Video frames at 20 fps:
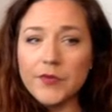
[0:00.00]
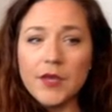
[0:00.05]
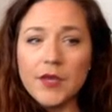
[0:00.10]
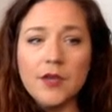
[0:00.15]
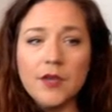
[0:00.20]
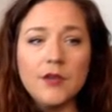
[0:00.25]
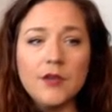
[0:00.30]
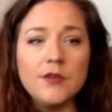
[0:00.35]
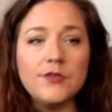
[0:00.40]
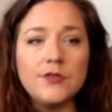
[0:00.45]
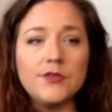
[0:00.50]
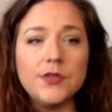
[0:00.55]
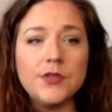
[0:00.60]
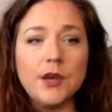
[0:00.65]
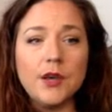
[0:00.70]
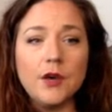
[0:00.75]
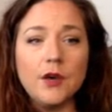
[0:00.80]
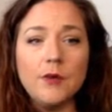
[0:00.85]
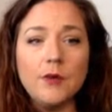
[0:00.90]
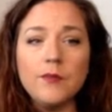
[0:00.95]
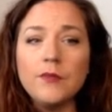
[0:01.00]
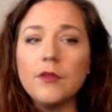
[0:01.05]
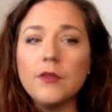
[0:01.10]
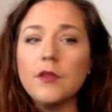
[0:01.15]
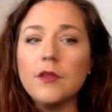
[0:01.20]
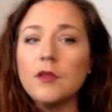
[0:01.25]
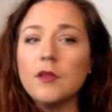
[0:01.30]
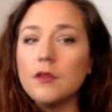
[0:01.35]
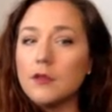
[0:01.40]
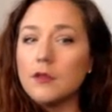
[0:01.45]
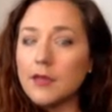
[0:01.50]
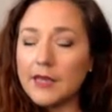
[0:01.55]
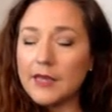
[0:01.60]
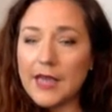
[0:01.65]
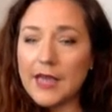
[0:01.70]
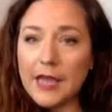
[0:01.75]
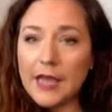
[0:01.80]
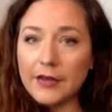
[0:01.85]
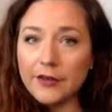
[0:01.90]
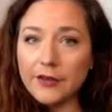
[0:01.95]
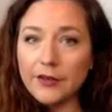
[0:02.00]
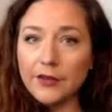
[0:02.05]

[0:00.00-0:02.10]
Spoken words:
So again, look